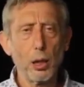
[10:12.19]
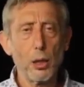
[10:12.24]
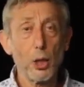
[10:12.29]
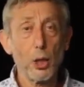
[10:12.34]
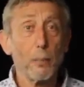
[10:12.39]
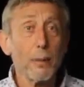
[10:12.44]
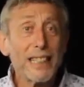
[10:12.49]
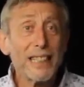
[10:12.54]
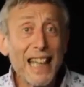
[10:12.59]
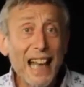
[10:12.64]

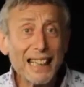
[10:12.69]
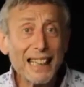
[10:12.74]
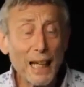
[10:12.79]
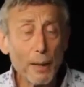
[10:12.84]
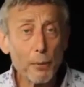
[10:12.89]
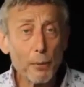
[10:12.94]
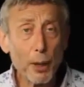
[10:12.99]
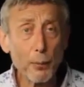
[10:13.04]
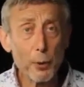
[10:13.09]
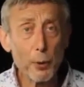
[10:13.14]
So my dad
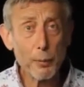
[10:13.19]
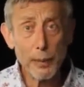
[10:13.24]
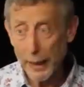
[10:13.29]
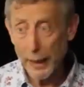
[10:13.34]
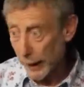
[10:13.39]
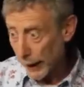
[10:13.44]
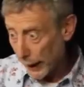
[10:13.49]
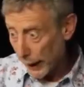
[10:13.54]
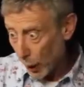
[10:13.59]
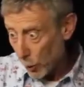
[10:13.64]
comes up to me
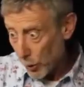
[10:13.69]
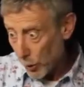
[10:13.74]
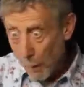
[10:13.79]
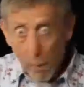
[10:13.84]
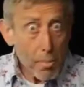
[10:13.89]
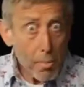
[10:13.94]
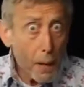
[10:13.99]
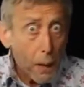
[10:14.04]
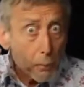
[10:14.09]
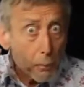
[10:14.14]
and he goes,
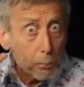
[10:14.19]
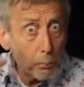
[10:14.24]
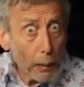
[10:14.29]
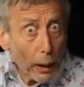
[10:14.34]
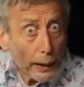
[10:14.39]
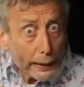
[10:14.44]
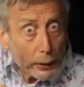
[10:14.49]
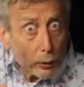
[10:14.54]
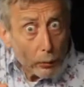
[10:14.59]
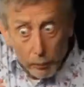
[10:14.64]

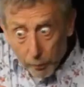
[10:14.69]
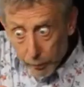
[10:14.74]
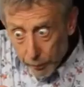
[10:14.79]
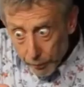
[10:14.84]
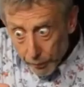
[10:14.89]
Michael,